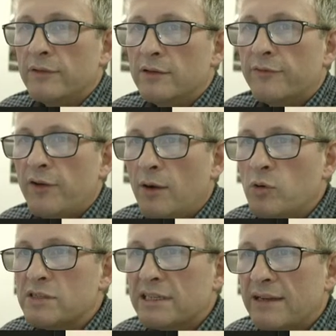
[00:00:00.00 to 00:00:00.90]
Far
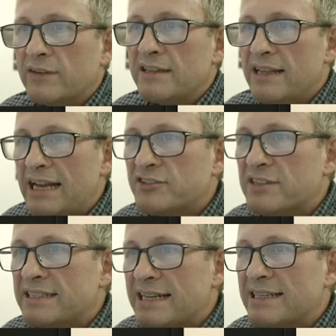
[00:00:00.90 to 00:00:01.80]
more significantly, the
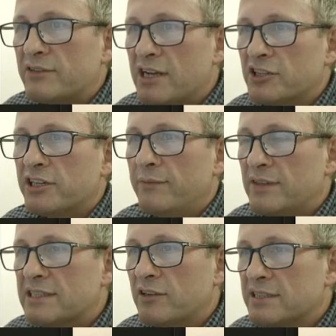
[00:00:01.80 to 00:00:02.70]
electrostatic reduction in
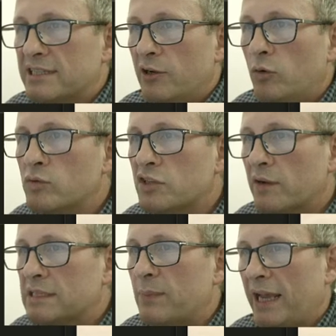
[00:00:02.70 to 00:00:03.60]
viscosity also
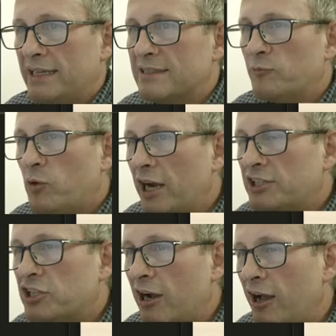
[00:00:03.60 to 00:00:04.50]
explains why
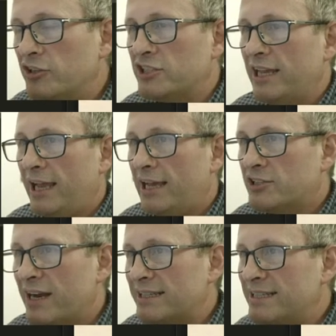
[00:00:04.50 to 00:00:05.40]
charged air
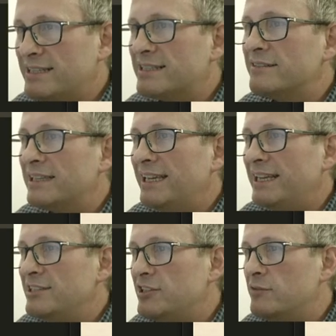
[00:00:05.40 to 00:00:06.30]
attracted to the
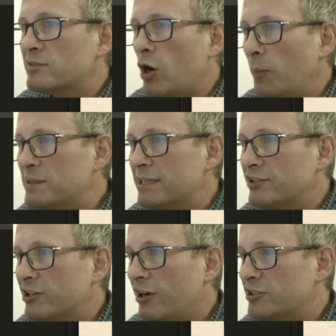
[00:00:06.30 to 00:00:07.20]
induced opposite
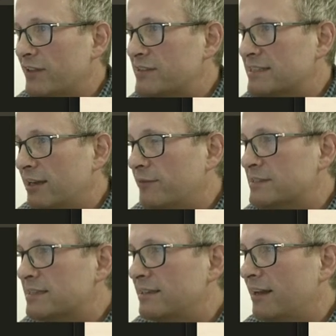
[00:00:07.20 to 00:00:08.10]
charge at the
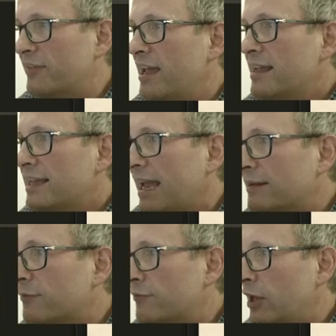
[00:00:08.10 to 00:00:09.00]
surface of the Earth can
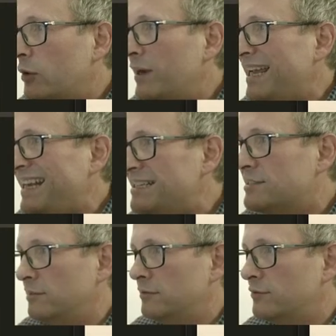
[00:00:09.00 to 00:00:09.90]
flow
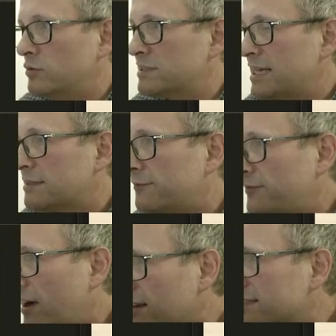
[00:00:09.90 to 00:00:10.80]
into the vortex
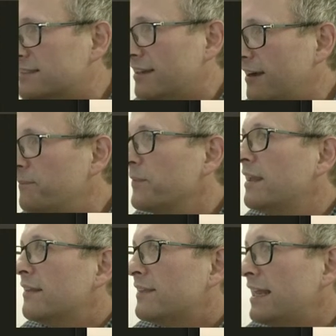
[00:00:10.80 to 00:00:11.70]
faster
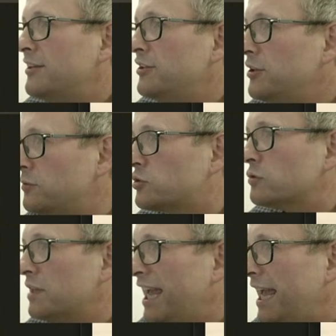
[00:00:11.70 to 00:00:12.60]
than
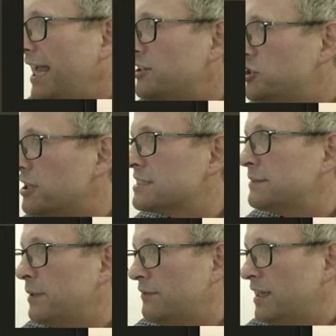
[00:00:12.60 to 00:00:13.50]
neutral air just
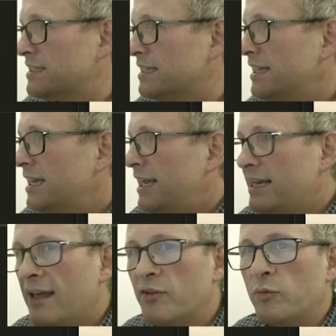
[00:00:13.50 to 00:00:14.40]
above it. In
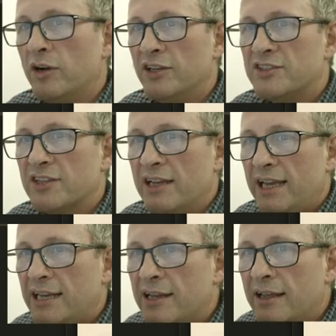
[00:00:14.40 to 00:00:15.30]
other words,
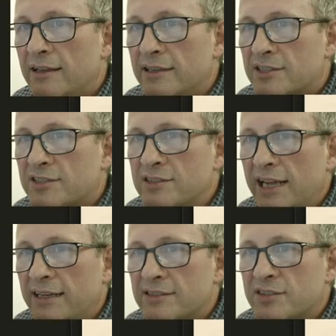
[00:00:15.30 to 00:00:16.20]
in the
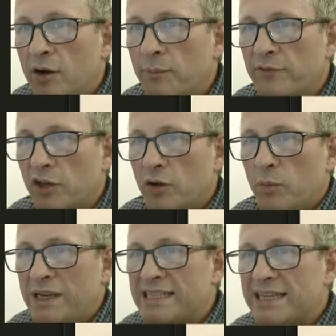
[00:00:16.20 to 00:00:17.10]
in top view,
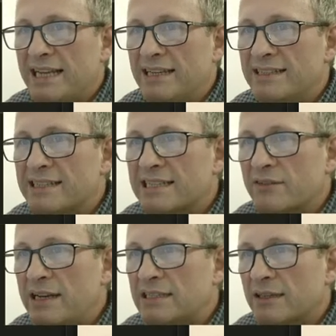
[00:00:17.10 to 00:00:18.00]
we see
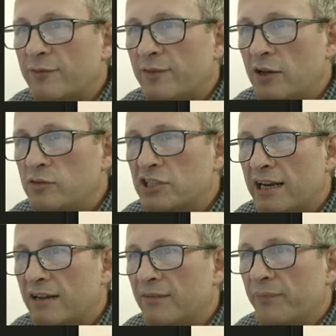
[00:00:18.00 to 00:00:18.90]
discrete flow
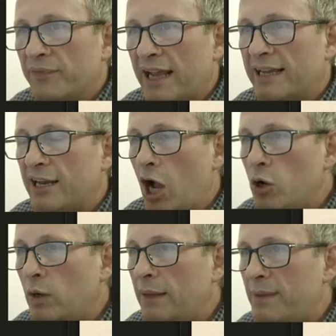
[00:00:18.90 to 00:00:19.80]
channel that can
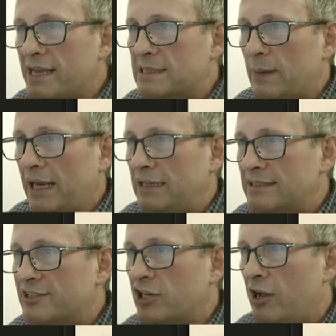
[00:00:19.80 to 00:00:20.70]
only be explained as
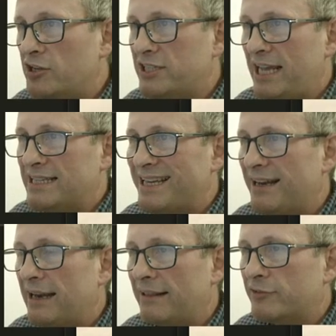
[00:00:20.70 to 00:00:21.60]
charged air
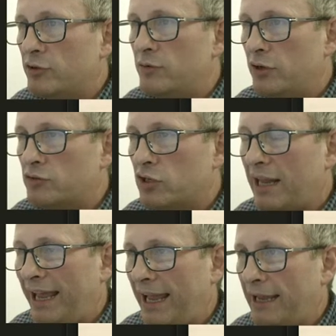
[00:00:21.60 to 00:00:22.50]
tunneling through neutral
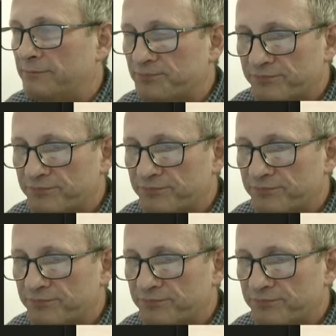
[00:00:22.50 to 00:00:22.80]
air.